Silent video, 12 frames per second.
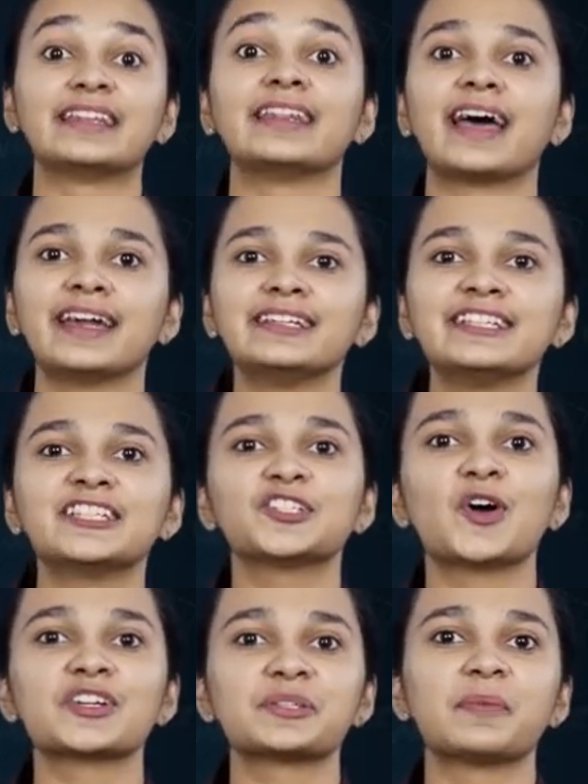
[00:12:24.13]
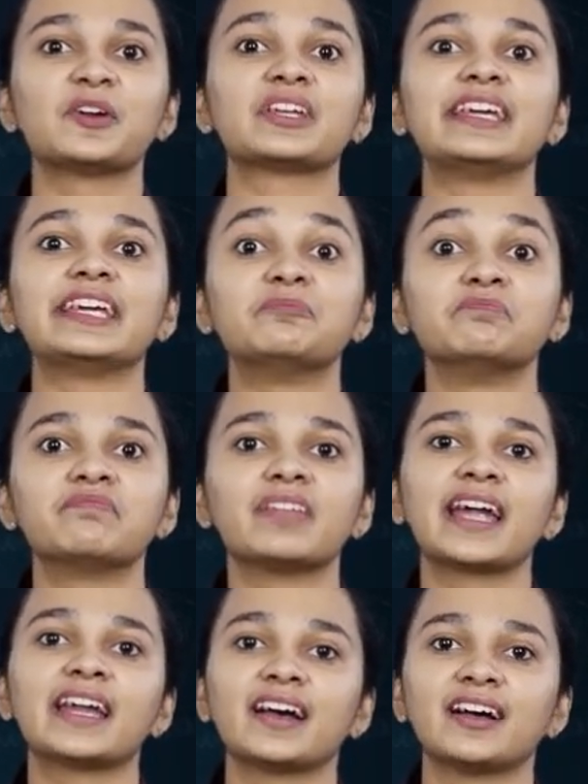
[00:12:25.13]
19 talks about
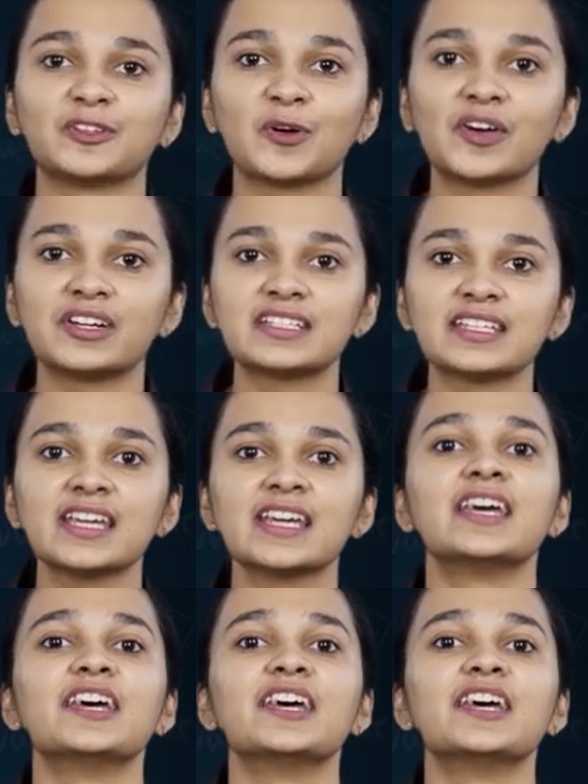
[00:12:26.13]
implied authority